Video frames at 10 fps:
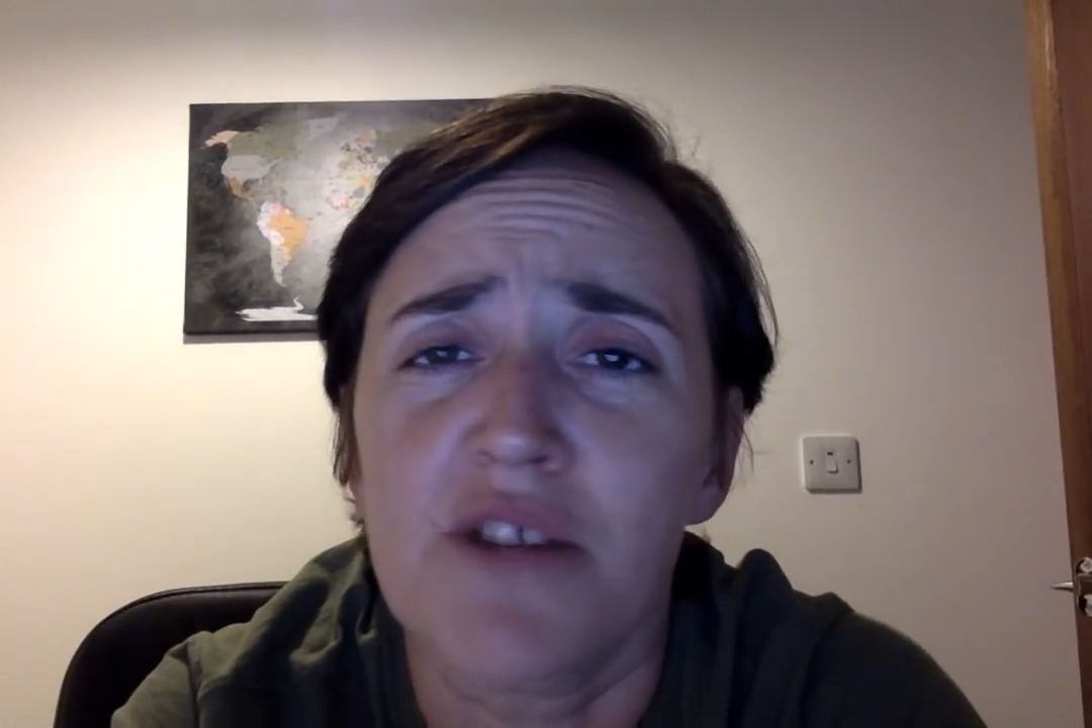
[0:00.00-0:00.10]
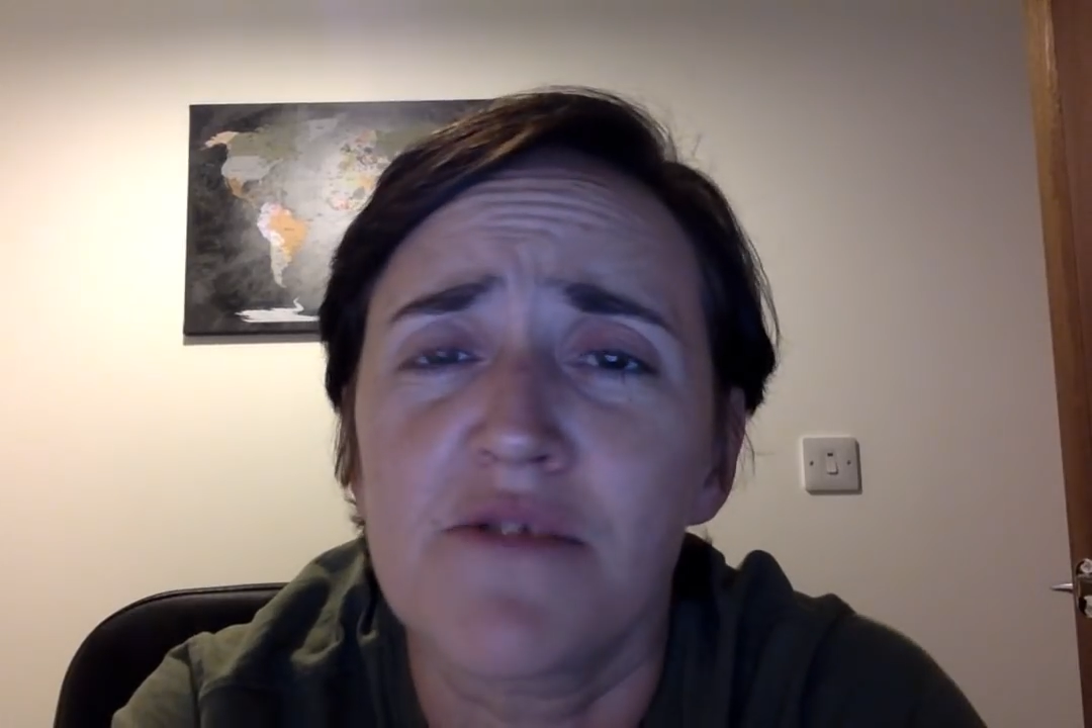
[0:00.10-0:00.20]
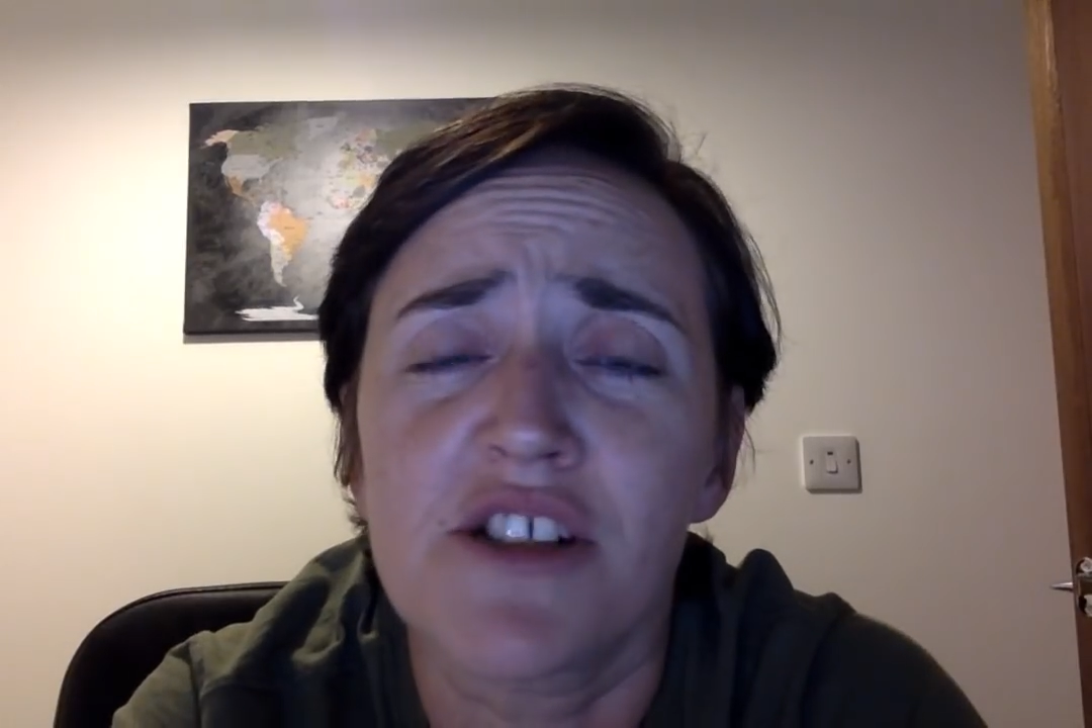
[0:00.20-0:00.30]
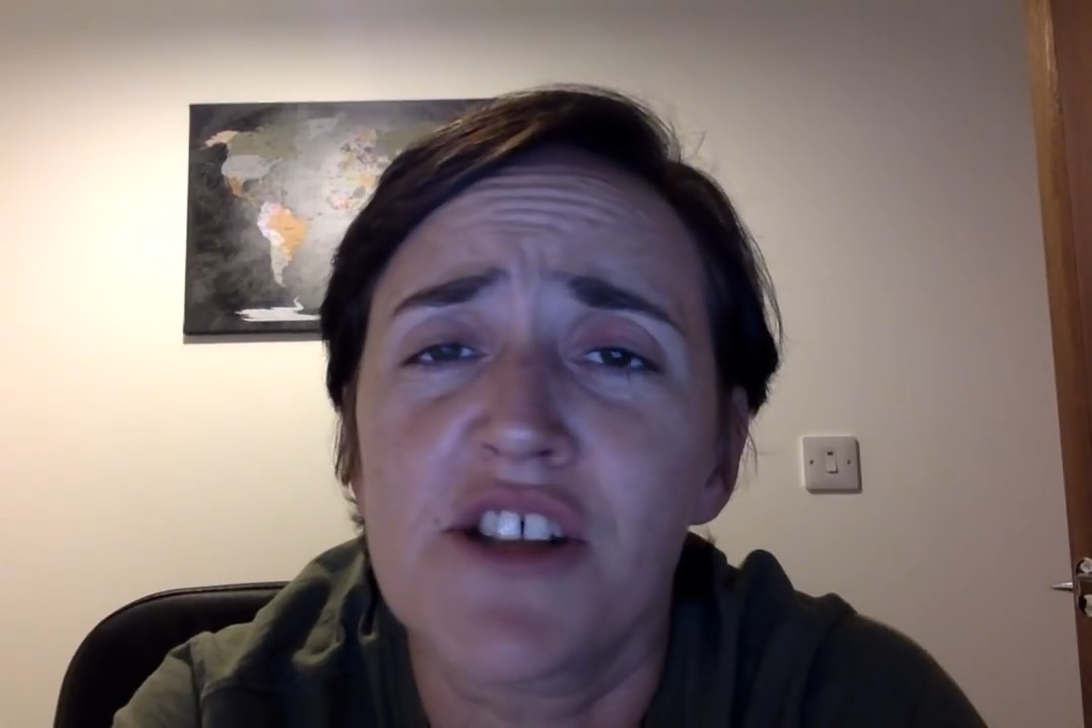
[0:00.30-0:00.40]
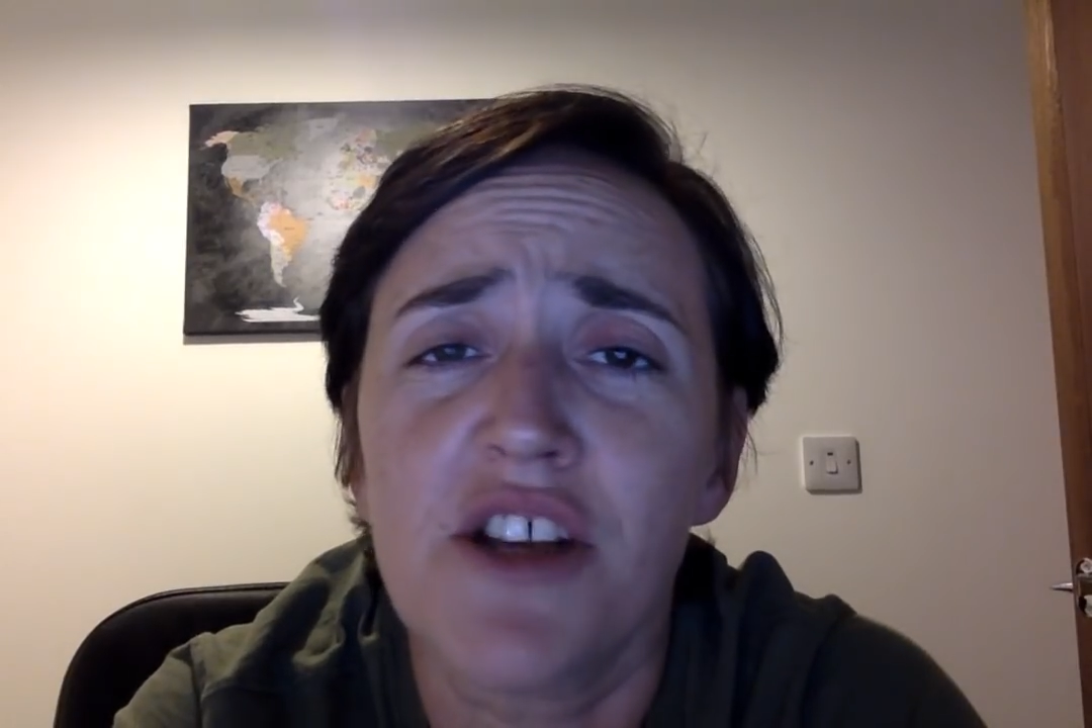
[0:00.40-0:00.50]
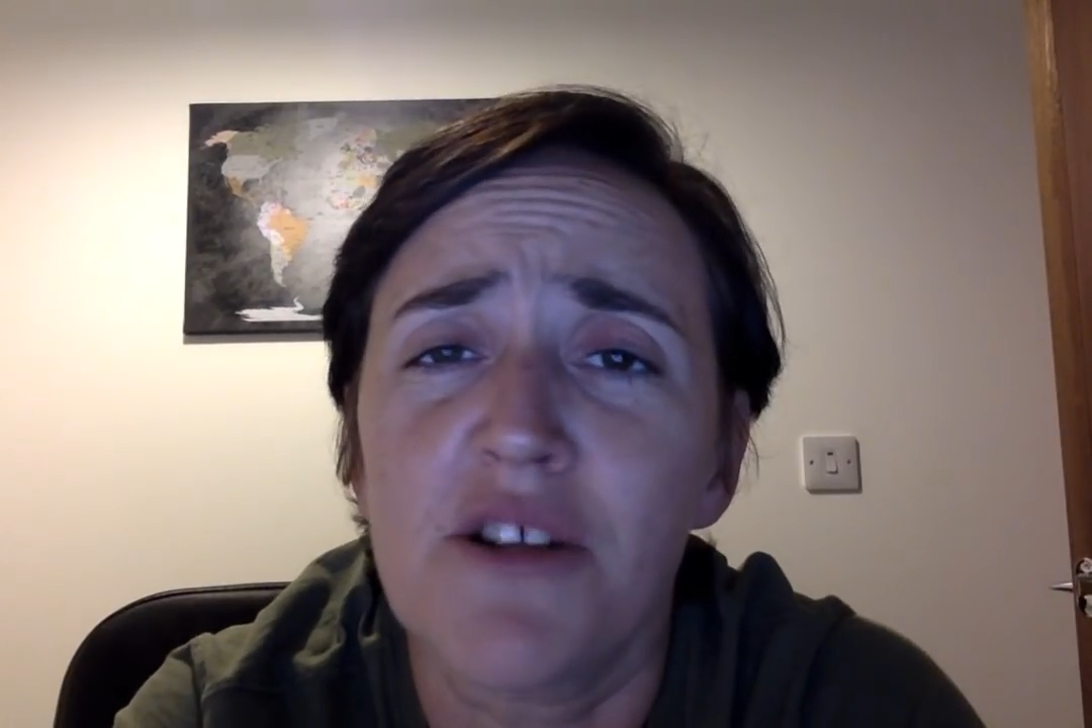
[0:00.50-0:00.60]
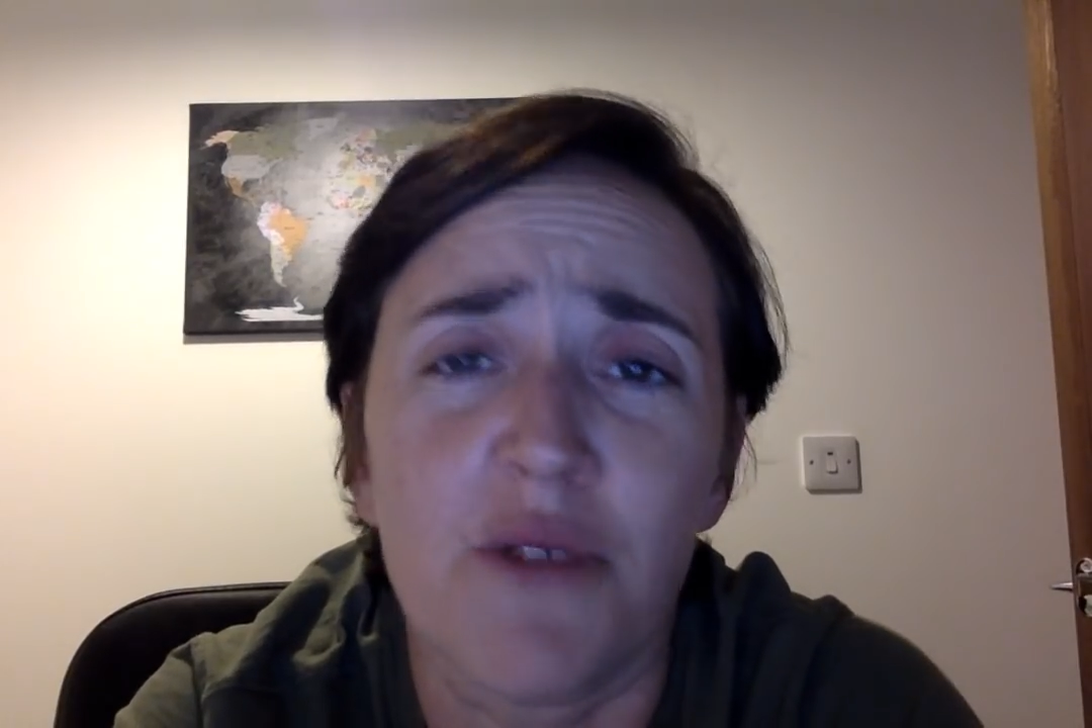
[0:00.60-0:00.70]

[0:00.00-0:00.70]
it will do,